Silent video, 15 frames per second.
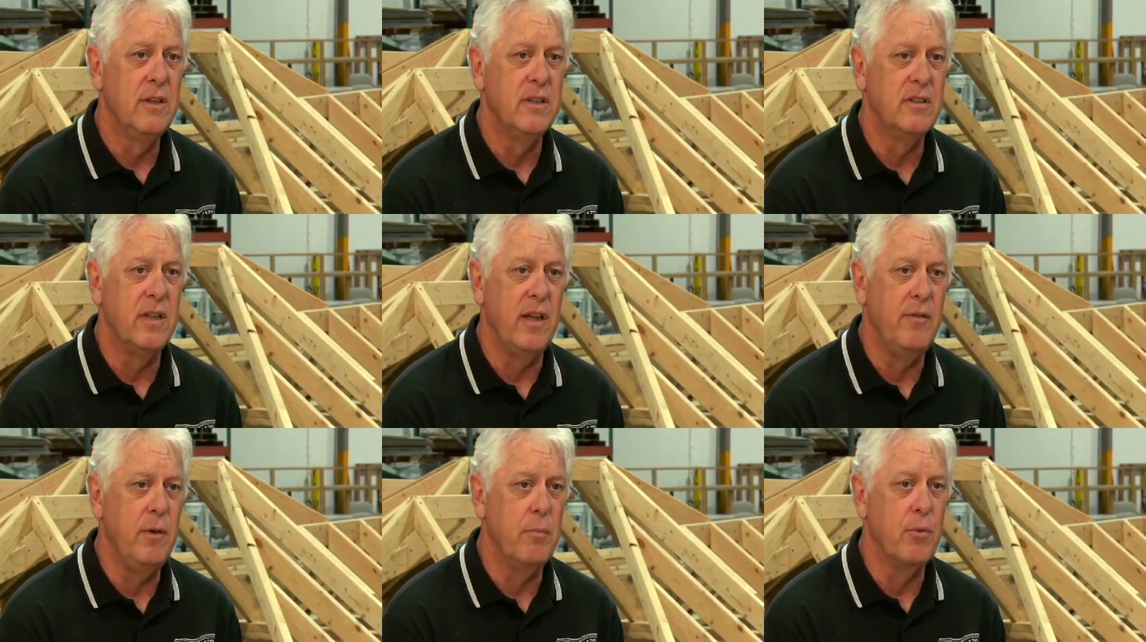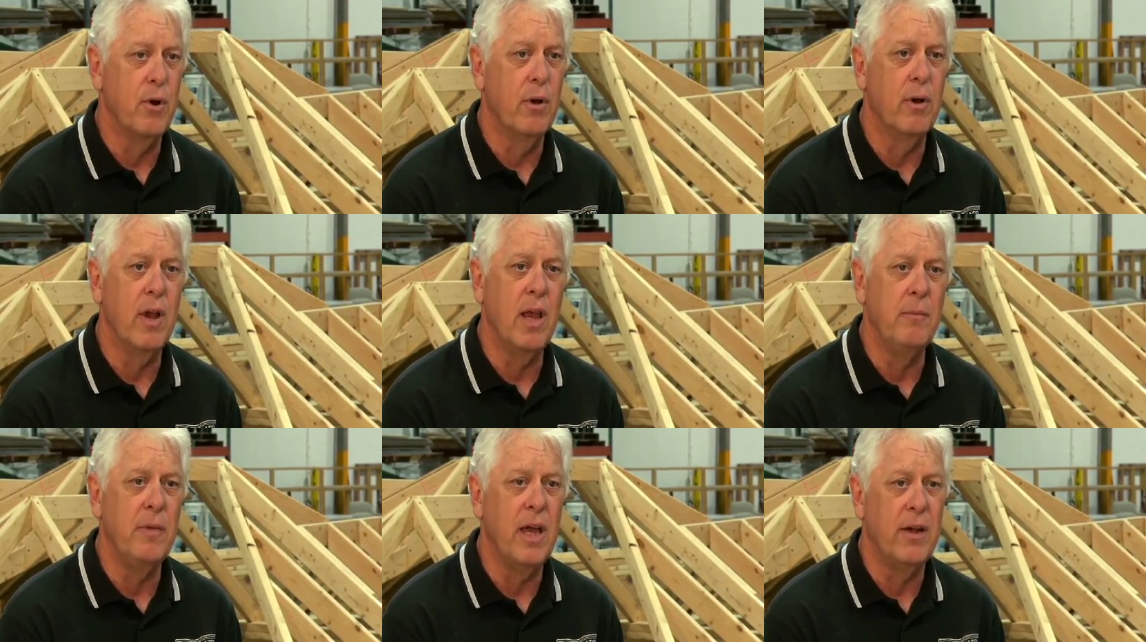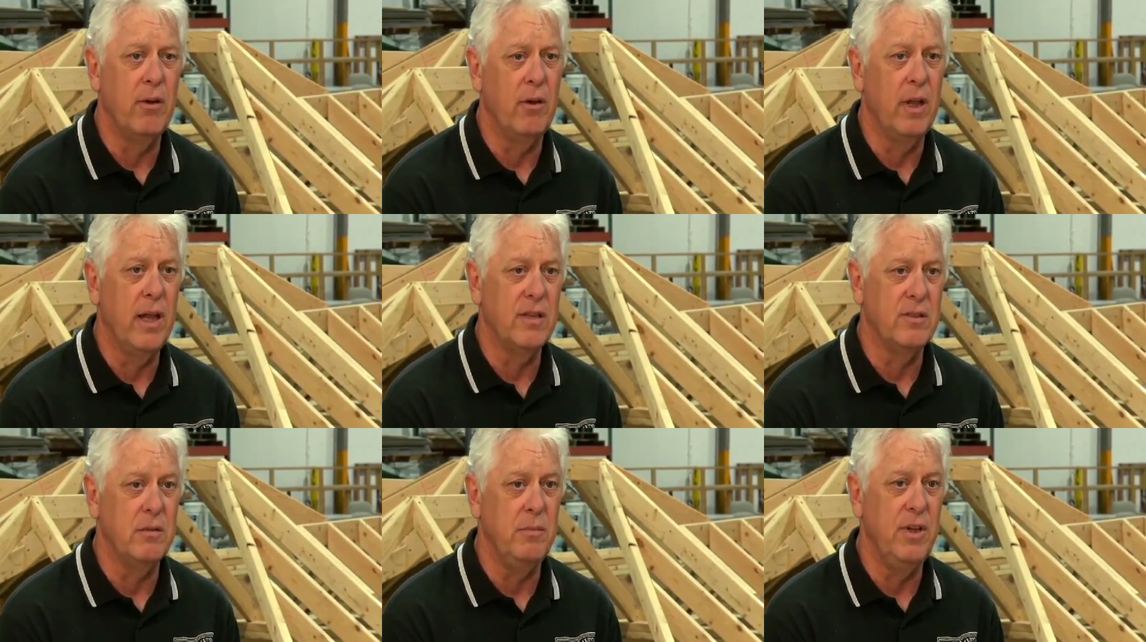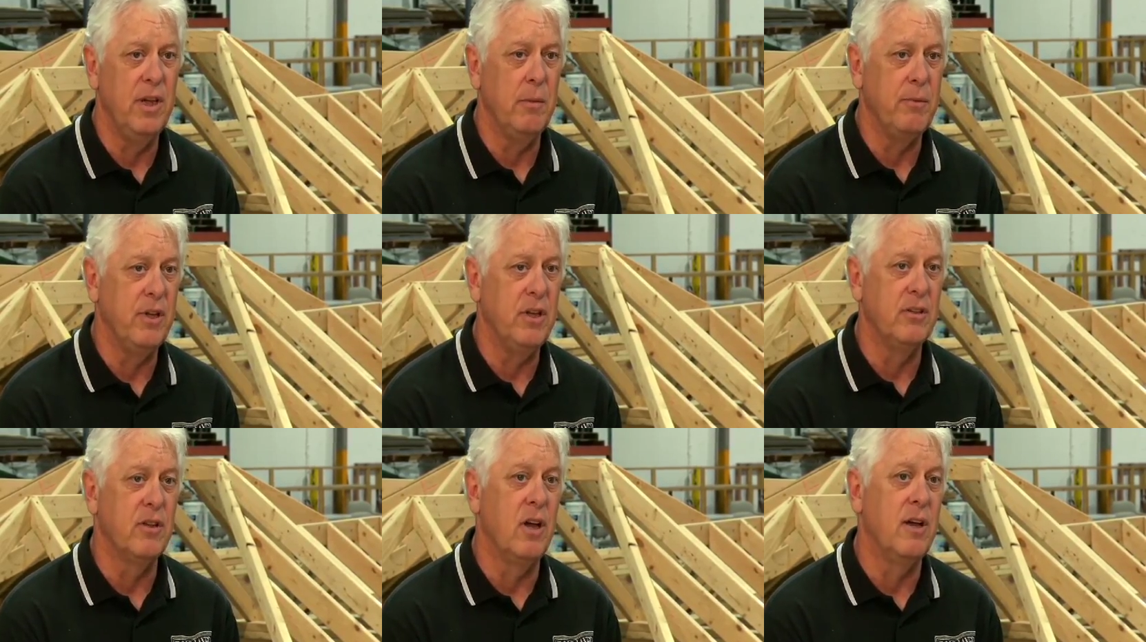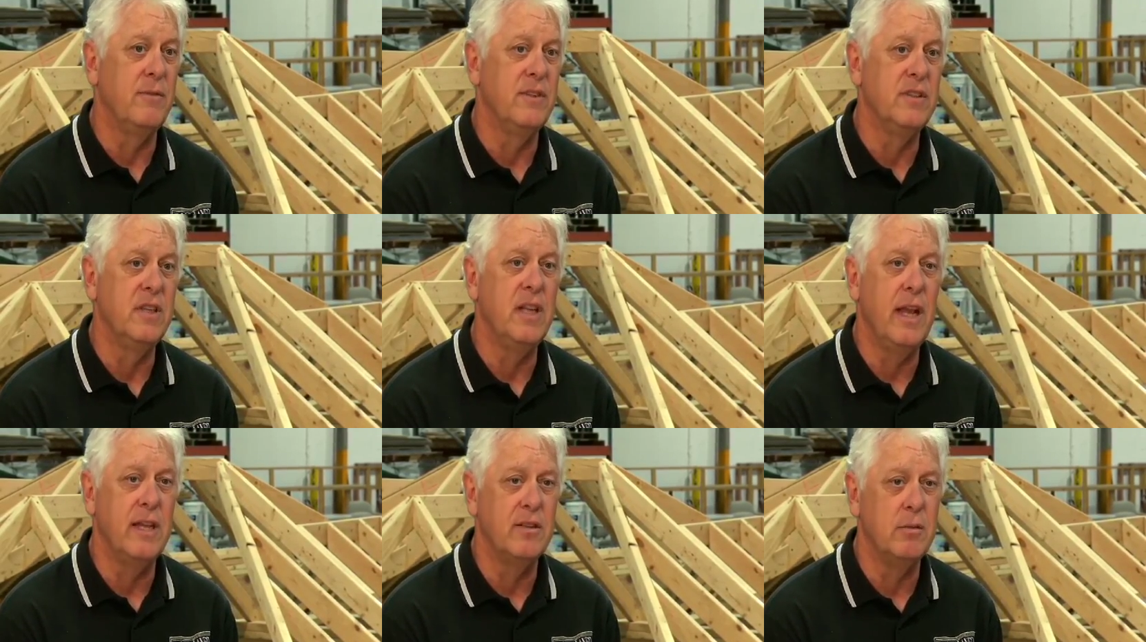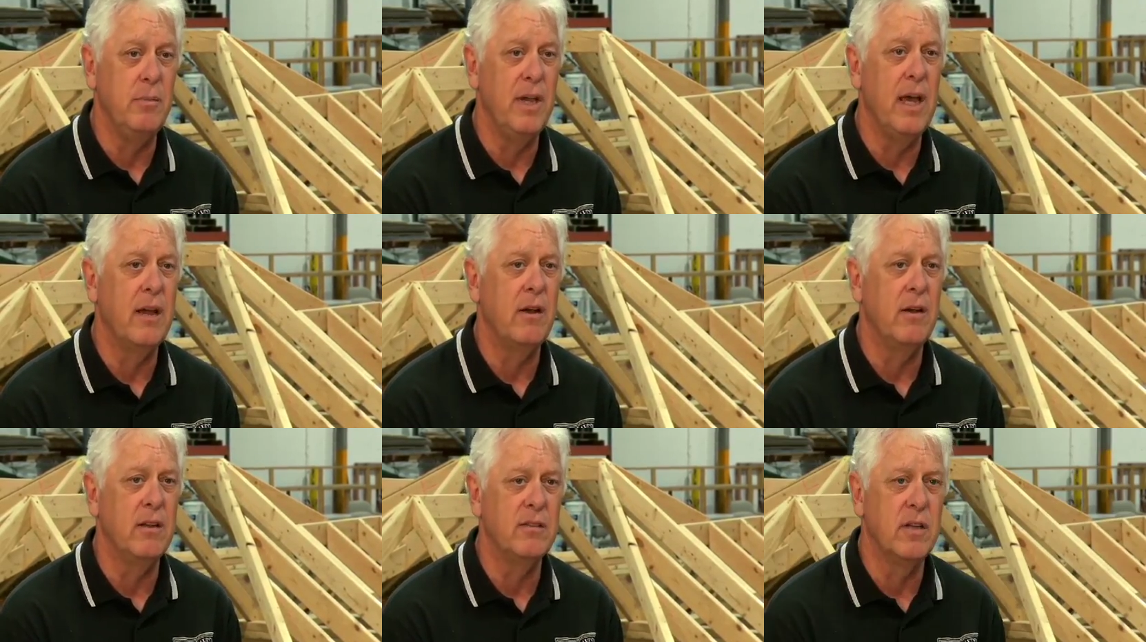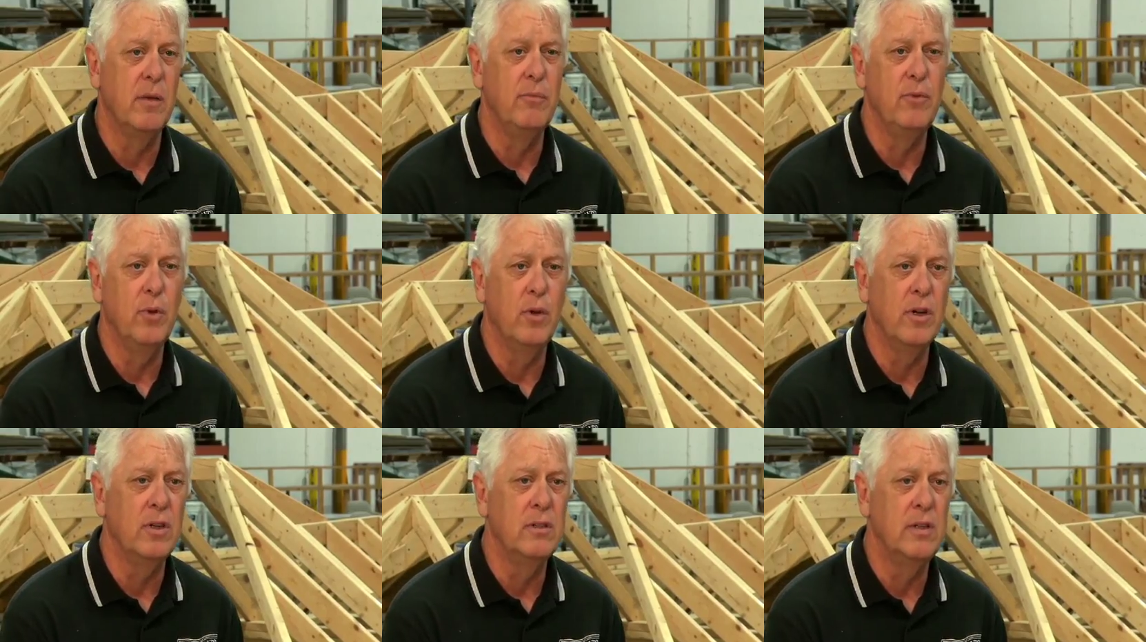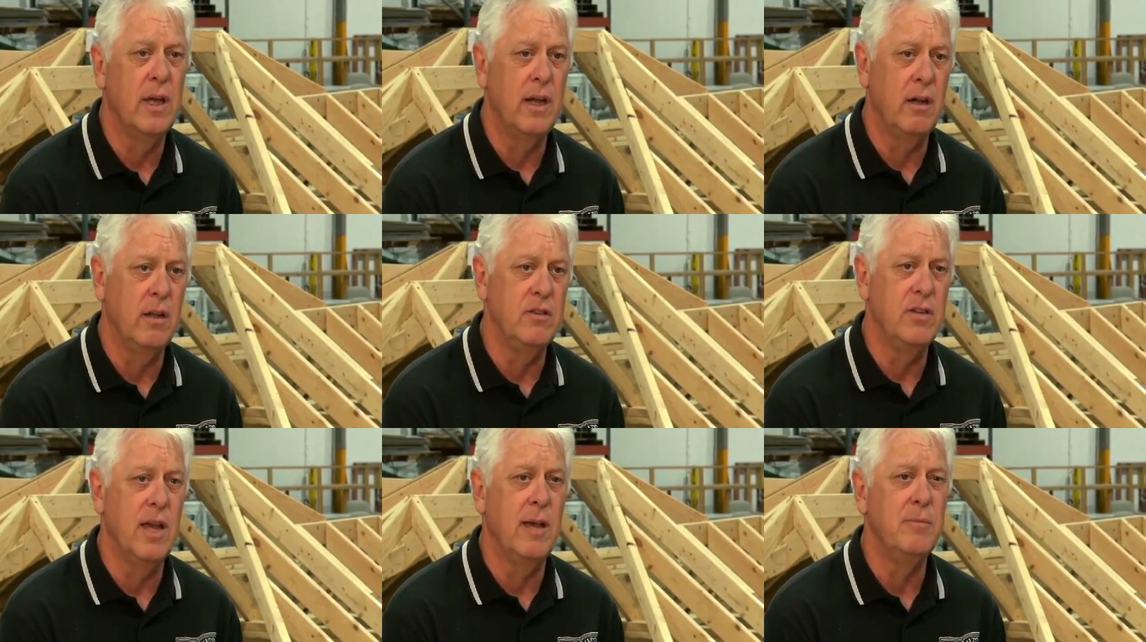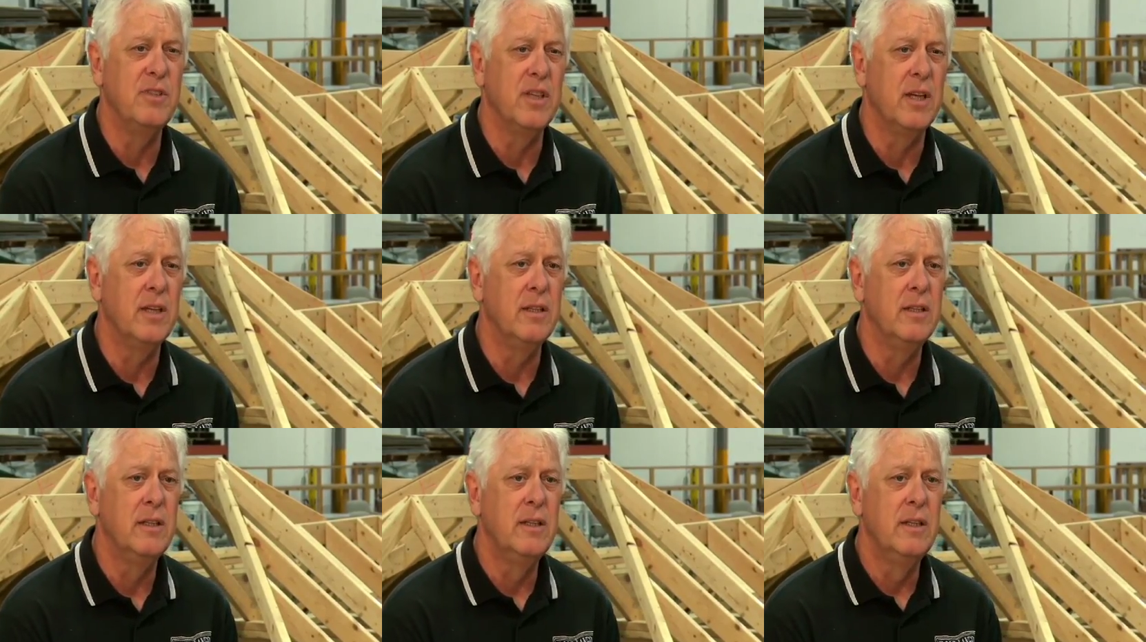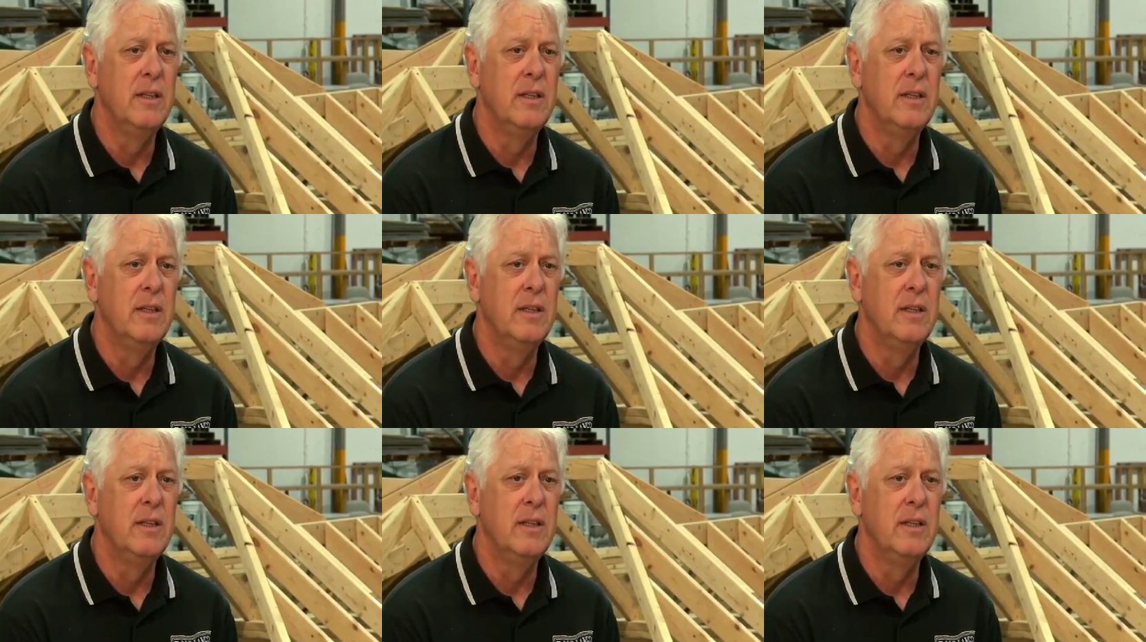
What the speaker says: The safety program not only has to be up in his office, it has to be out on the subfloor, out on the job site.